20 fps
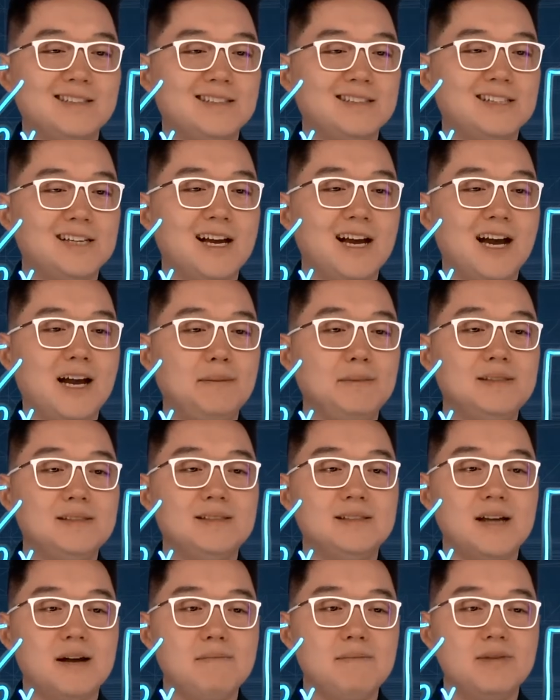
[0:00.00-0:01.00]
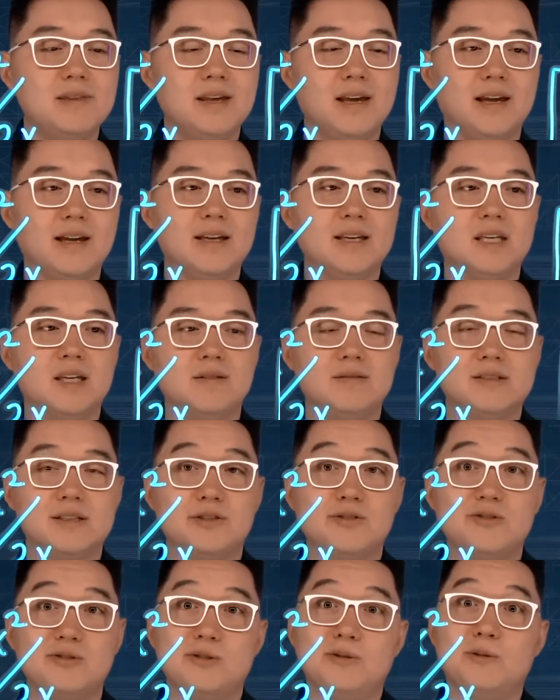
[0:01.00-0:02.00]
times something gives
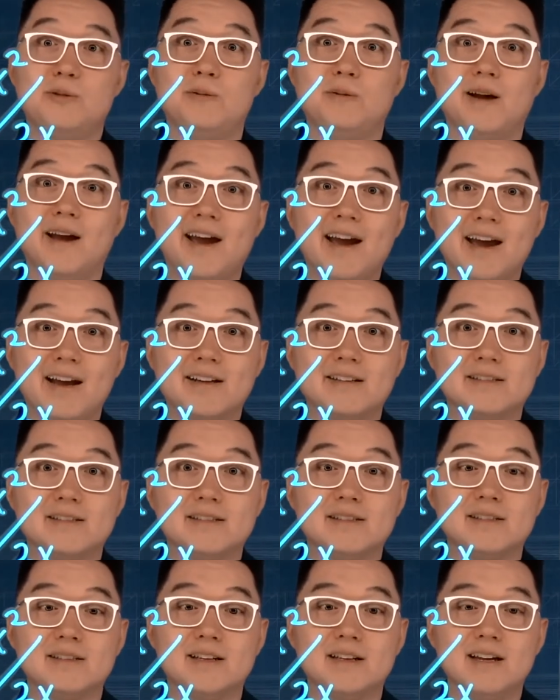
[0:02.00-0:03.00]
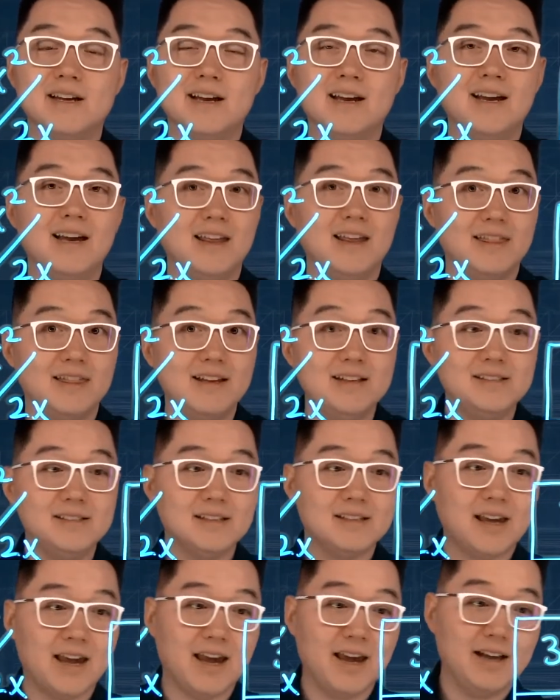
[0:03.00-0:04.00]
us 2x. In this
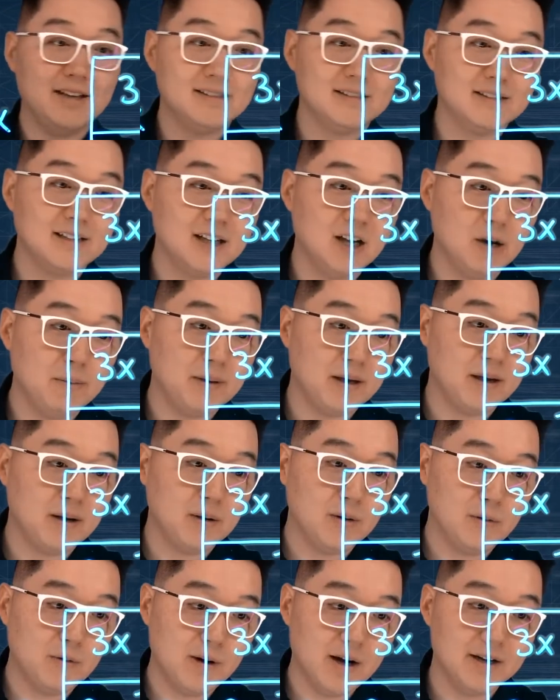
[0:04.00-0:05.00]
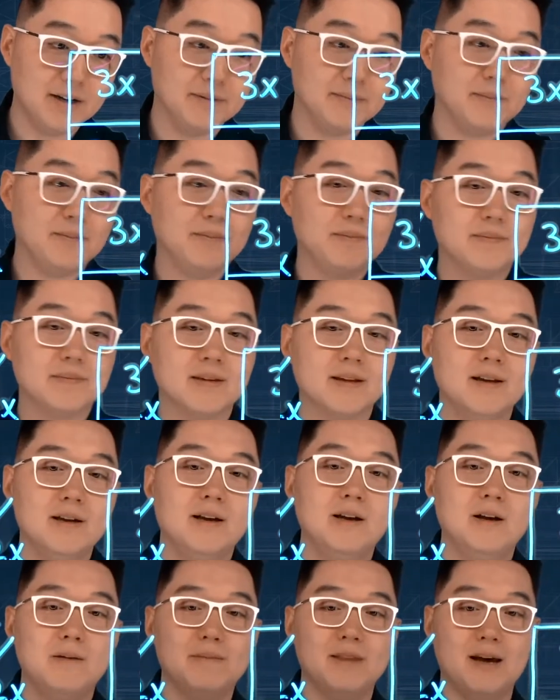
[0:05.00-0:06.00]
case, it'll be 1.
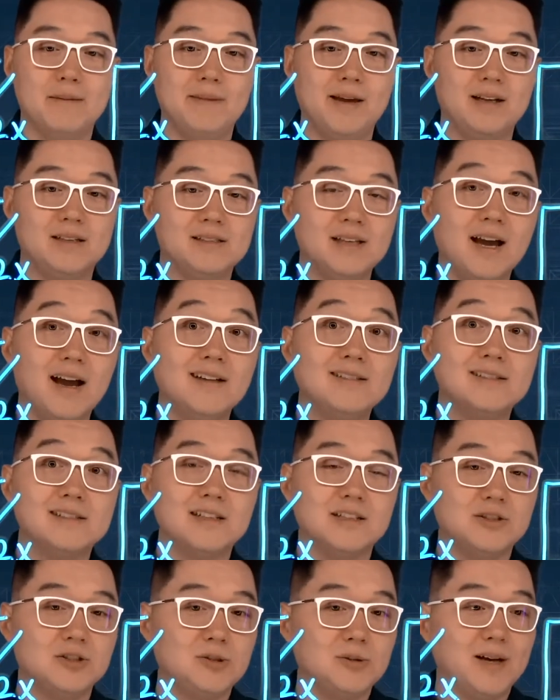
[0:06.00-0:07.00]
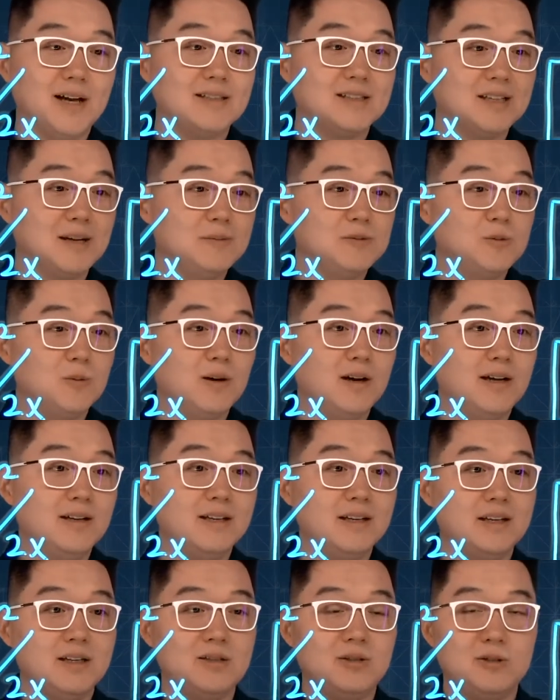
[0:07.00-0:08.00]
That makes sense because 2x times 1
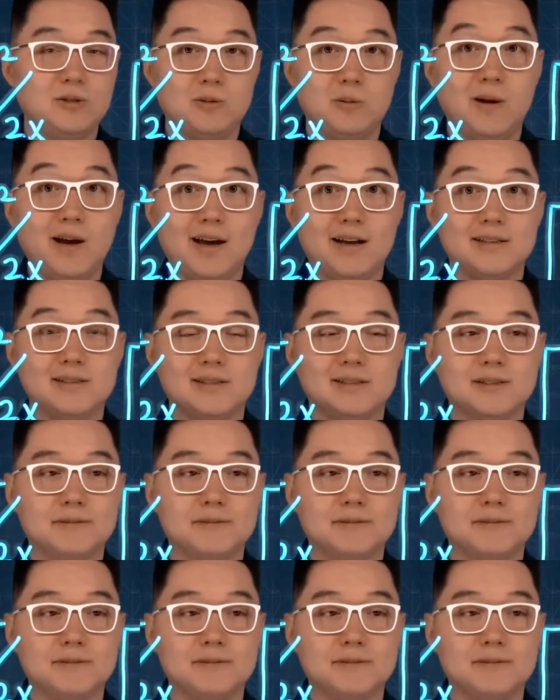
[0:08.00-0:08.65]
is 2x.